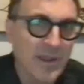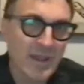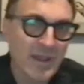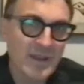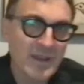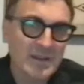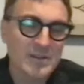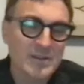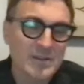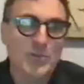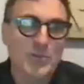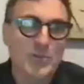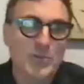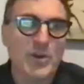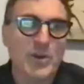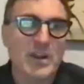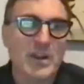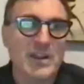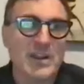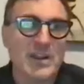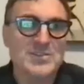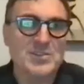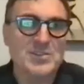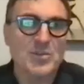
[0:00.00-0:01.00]
oh, am I ahead in the
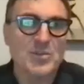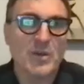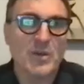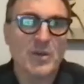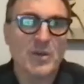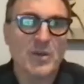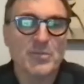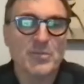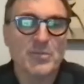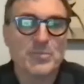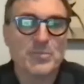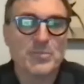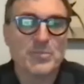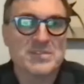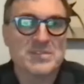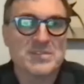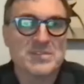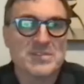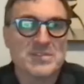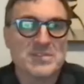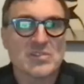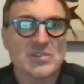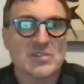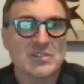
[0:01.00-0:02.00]
race? Do I have a
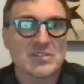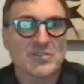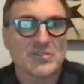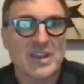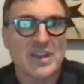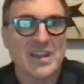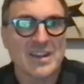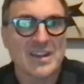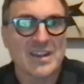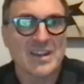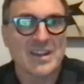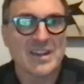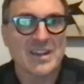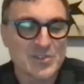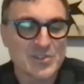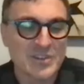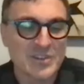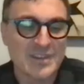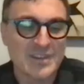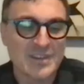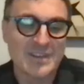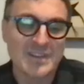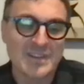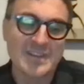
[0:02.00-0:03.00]
positional
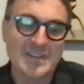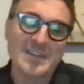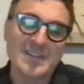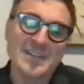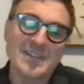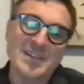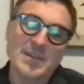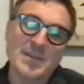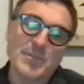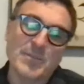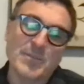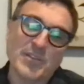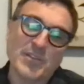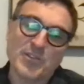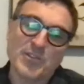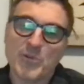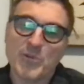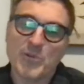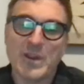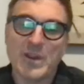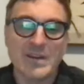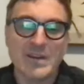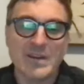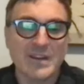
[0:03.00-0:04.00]
advantage? Am I
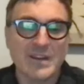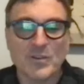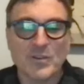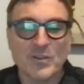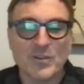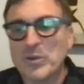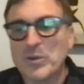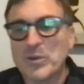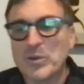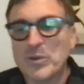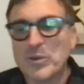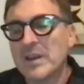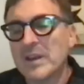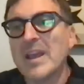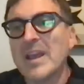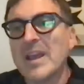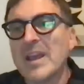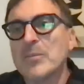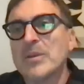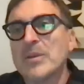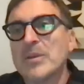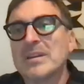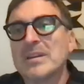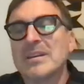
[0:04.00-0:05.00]
threatening to win a
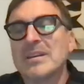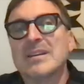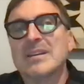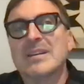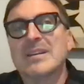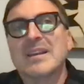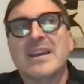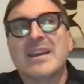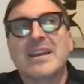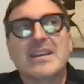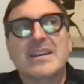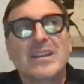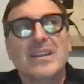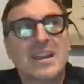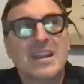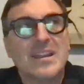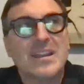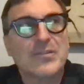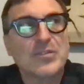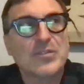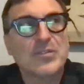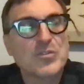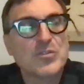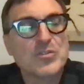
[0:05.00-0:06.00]
gammon? And
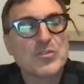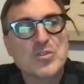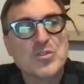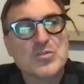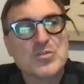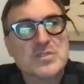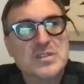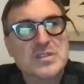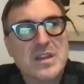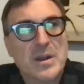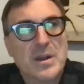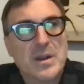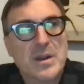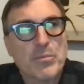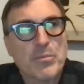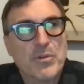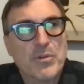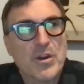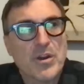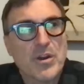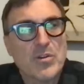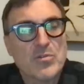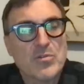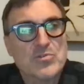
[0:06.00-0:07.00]
if you use that
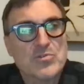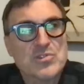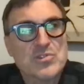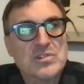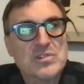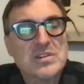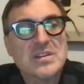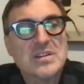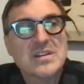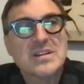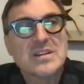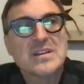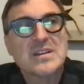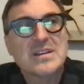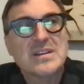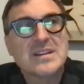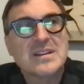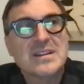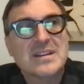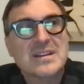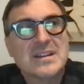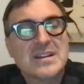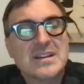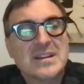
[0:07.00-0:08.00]
approach,
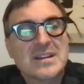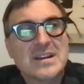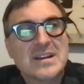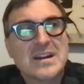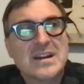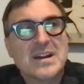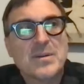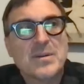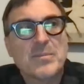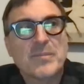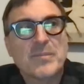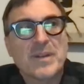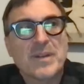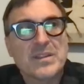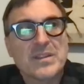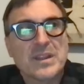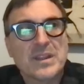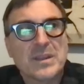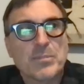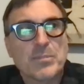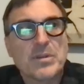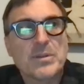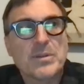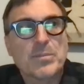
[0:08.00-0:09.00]
I
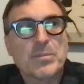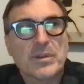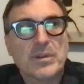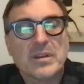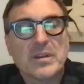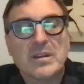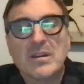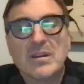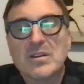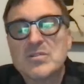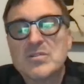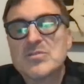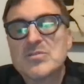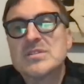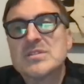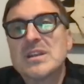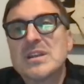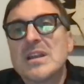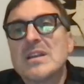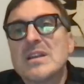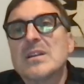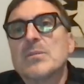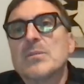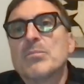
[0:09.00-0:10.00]
think people can
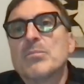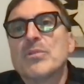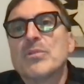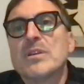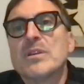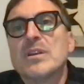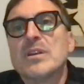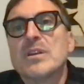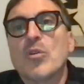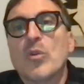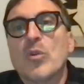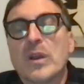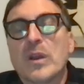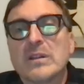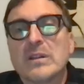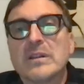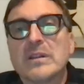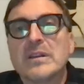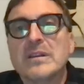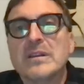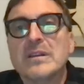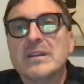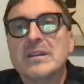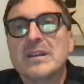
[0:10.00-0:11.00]
understand it pretty
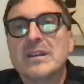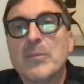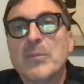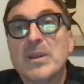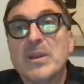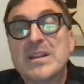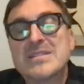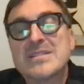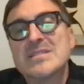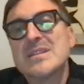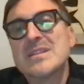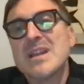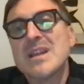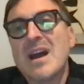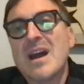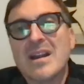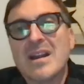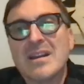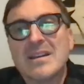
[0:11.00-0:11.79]
quickly. I mean,